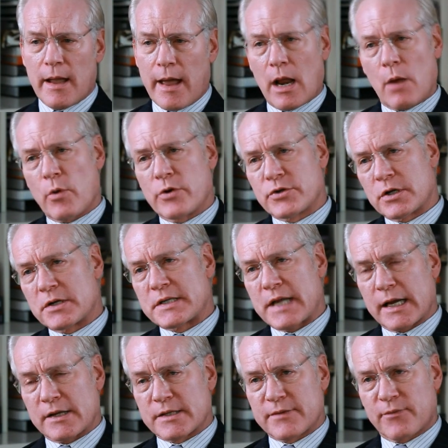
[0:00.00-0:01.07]
and I want you to
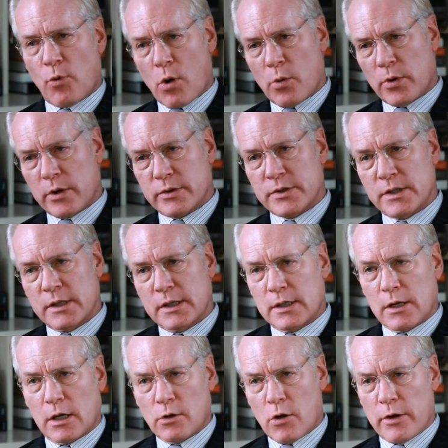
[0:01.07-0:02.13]
take us forward
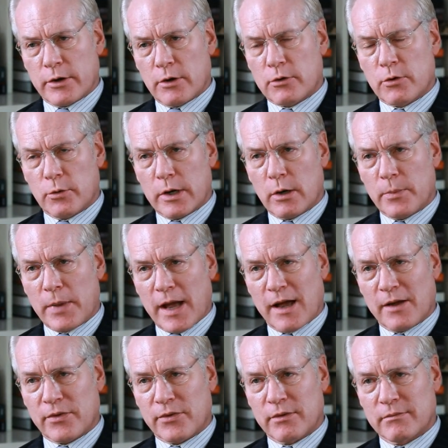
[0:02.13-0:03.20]
along your career
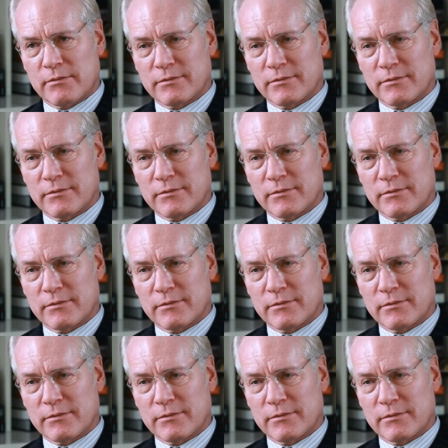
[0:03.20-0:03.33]
path.